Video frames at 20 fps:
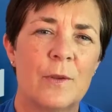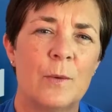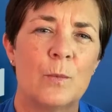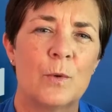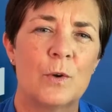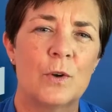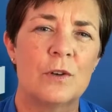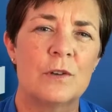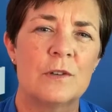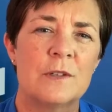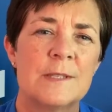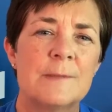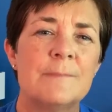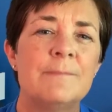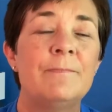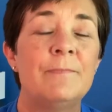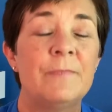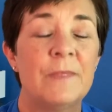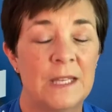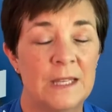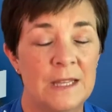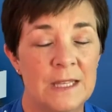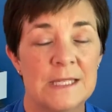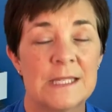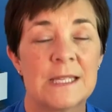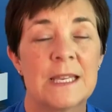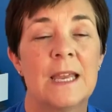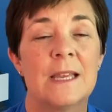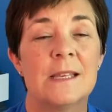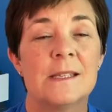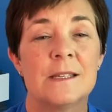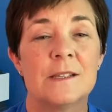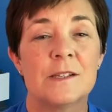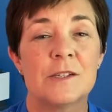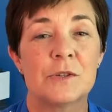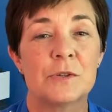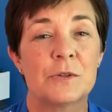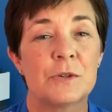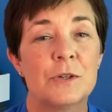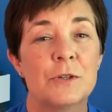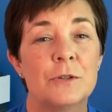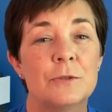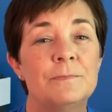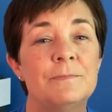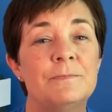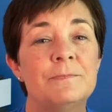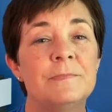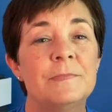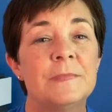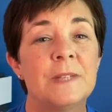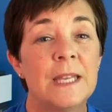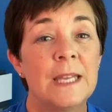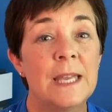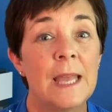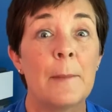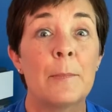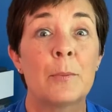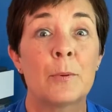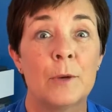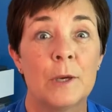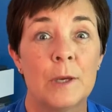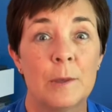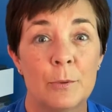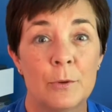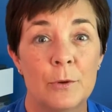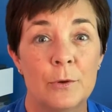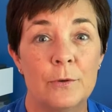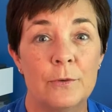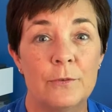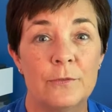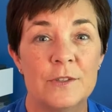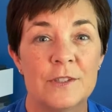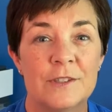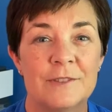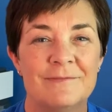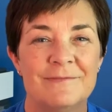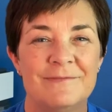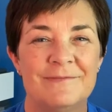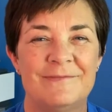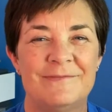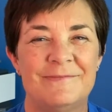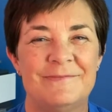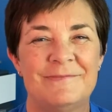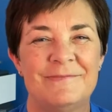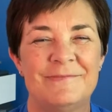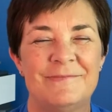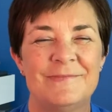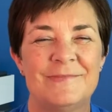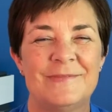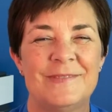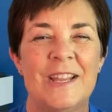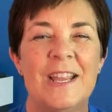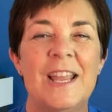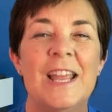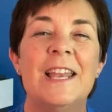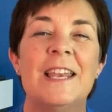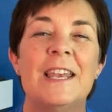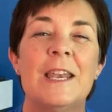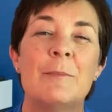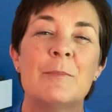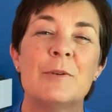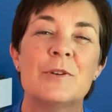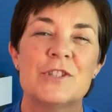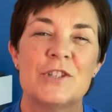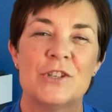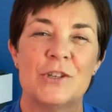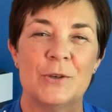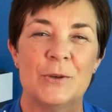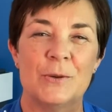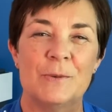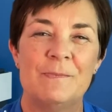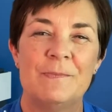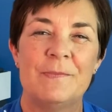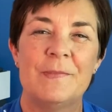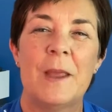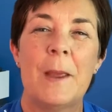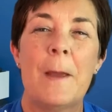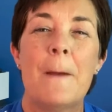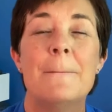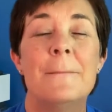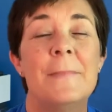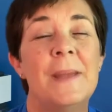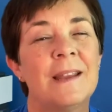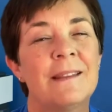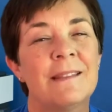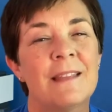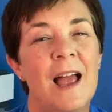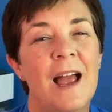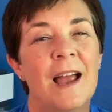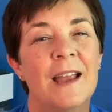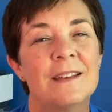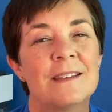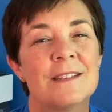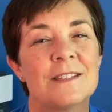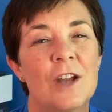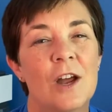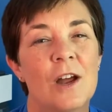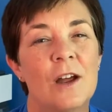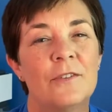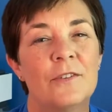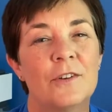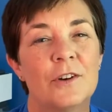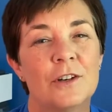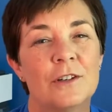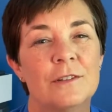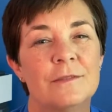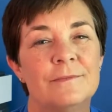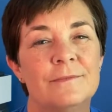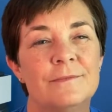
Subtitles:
words? In this case, it's true. Get pre-approved. Number 2, make the highest offer.